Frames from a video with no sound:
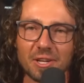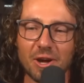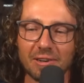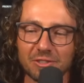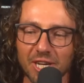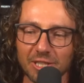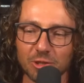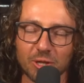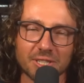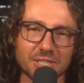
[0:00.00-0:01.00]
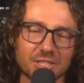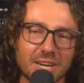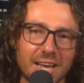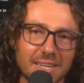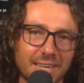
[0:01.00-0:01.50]
the live chat. Join us
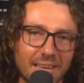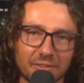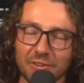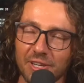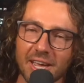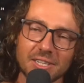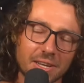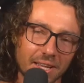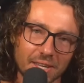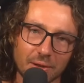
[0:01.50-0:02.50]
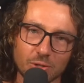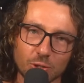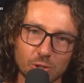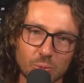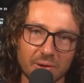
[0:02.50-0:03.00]
today. If you can, again,
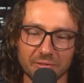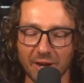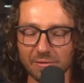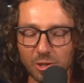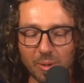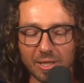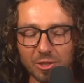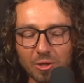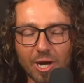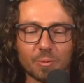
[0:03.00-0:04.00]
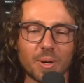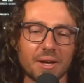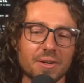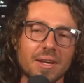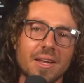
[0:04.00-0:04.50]
do us one favor, smash the like
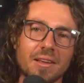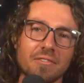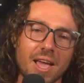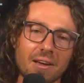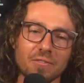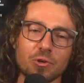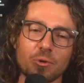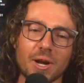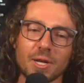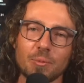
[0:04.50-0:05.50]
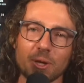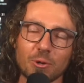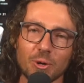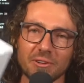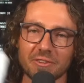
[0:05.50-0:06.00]
button. If you haven't already,
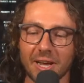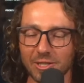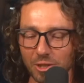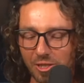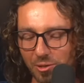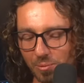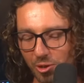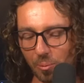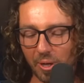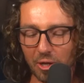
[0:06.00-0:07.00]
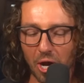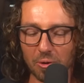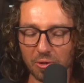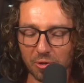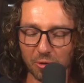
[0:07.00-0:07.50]
Bitcoin evangelism. So I've been
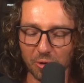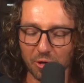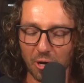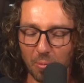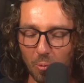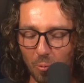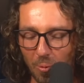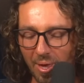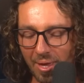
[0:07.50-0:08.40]
going through it and